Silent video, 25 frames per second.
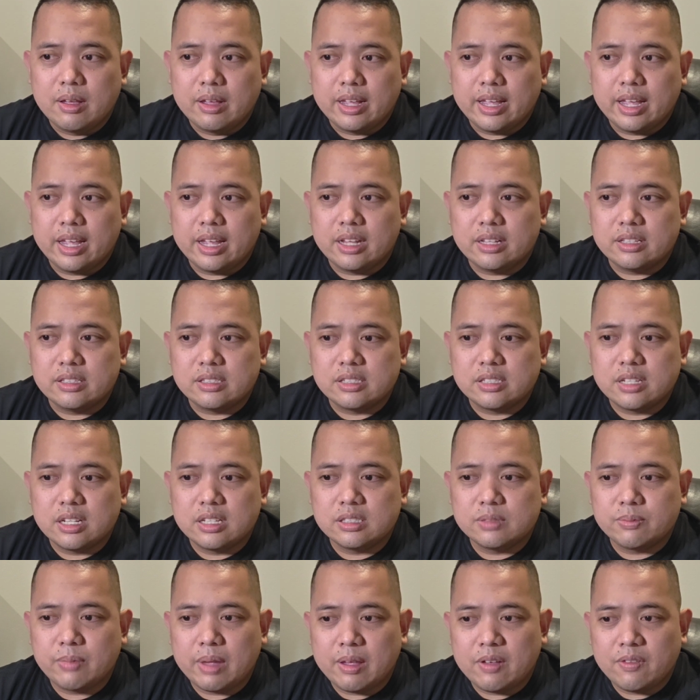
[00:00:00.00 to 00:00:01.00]
And
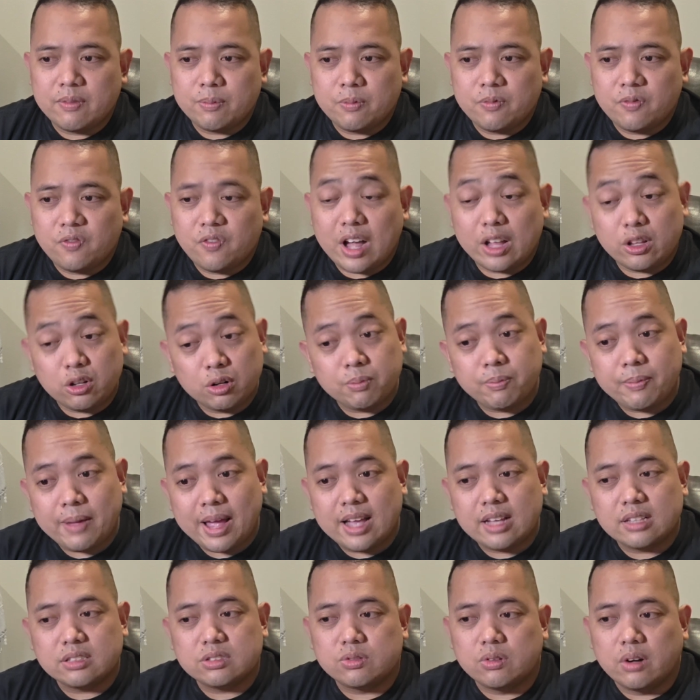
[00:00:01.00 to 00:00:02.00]
since my father
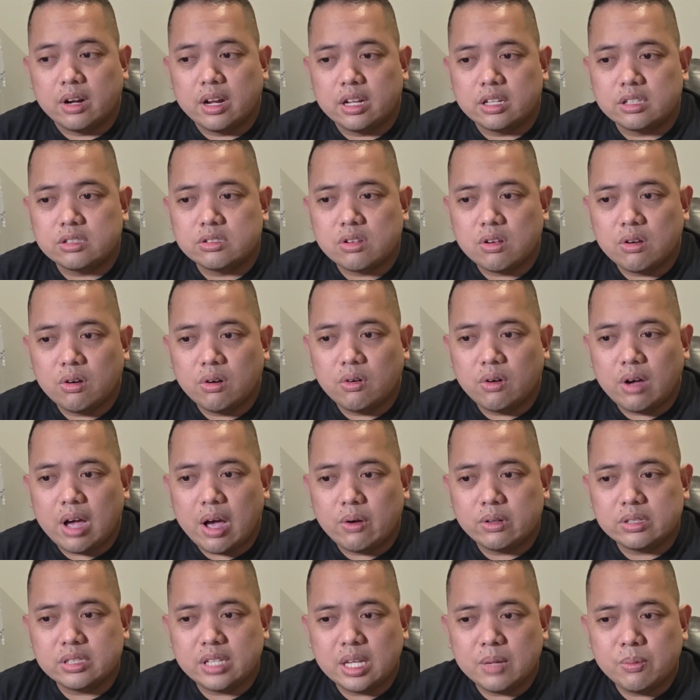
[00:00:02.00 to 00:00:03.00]
passed, right, so I
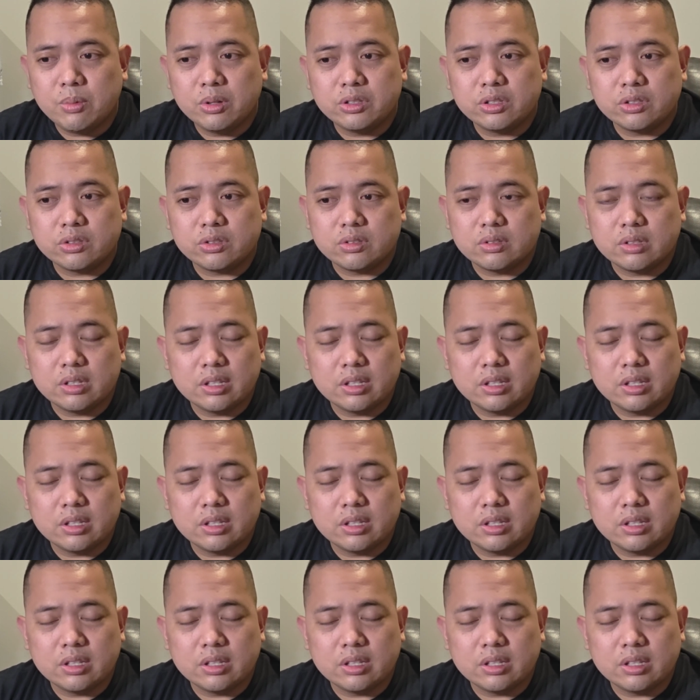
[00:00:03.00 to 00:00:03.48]
was able to